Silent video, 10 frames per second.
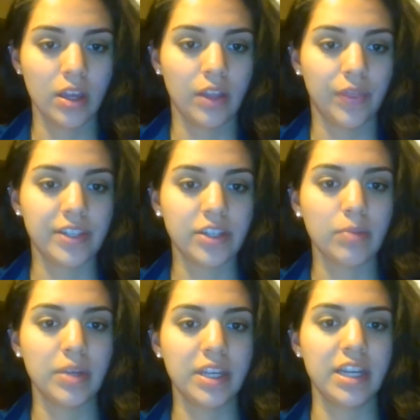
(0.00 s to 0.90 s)
This
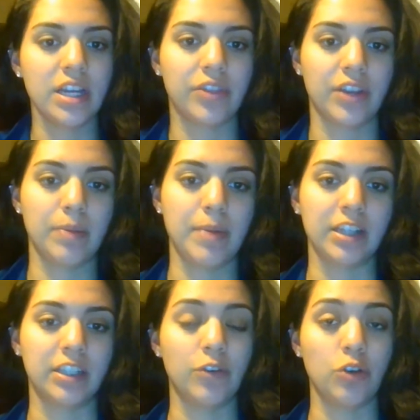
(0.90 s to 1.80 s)
art media therapy
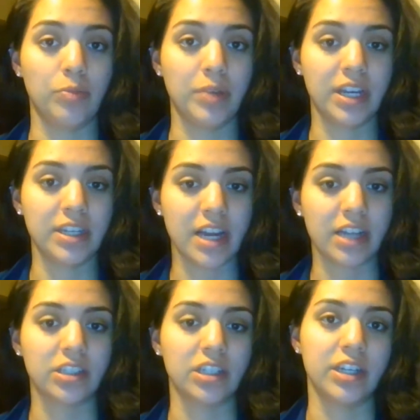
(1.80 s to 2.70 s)
activity will be
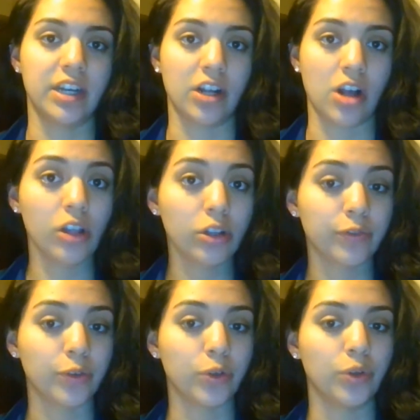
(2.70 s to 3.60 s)
conducted in a
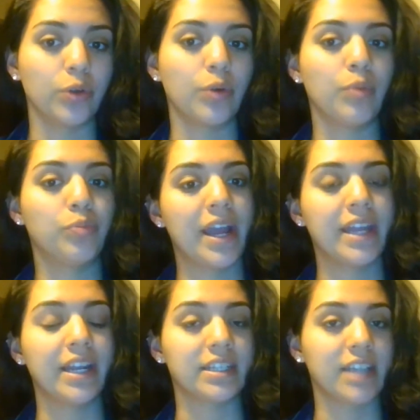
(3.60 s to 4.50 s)
colorful, bright,
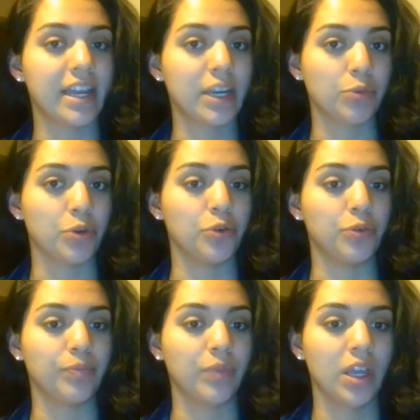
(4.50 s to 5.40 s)
and exciting
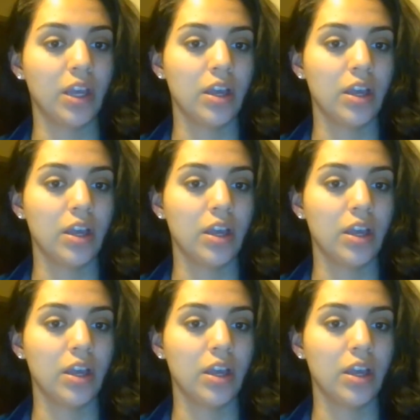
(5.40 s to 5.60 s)
room